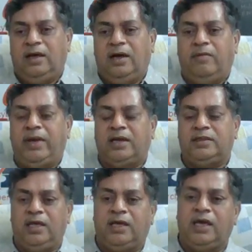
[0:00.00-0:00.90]
make
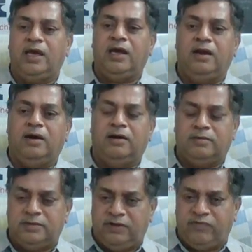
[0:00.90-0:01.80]
the King
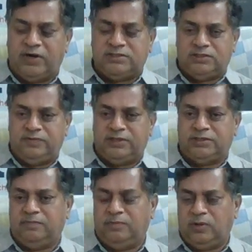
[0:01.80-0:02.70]
in difficult
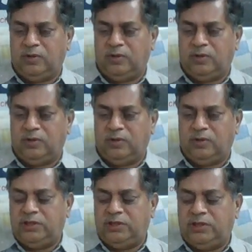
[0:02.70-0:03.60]
situation,
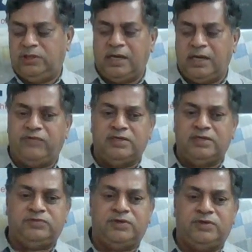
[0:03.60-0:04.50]
put the King in difficult
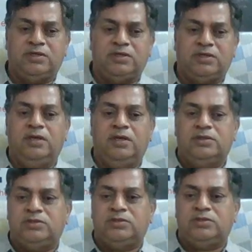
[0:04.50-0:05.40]
situation.
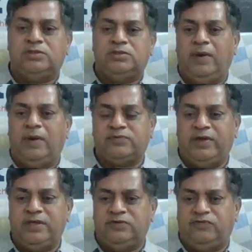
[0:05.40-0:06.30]
So White plays
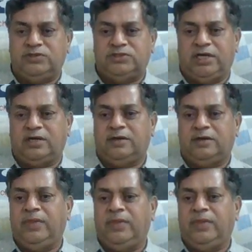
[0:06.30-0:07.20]
Queen G4 check.
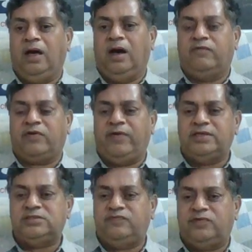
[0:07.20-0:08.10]
After
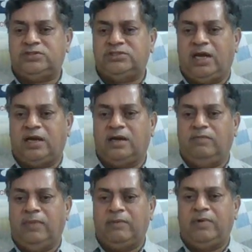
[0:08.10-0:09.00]
Queen G4 check,
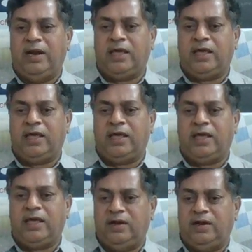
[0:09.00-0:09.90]
Black played King
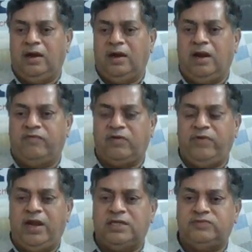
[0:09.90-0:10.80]
F7, and after
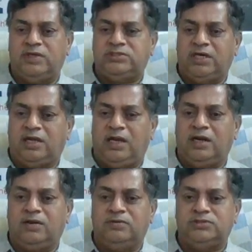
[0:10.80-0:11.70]
Queen H5 check,
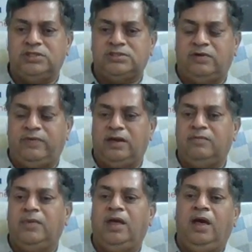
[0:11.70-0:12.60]
King to G7,
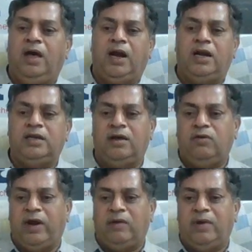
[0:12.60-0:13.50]
and now
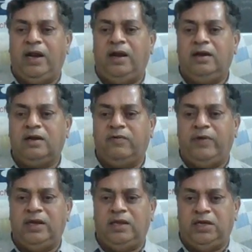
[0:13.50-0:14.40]
White played
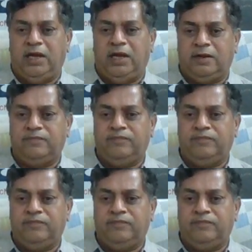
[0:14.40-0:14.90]
Queen E8.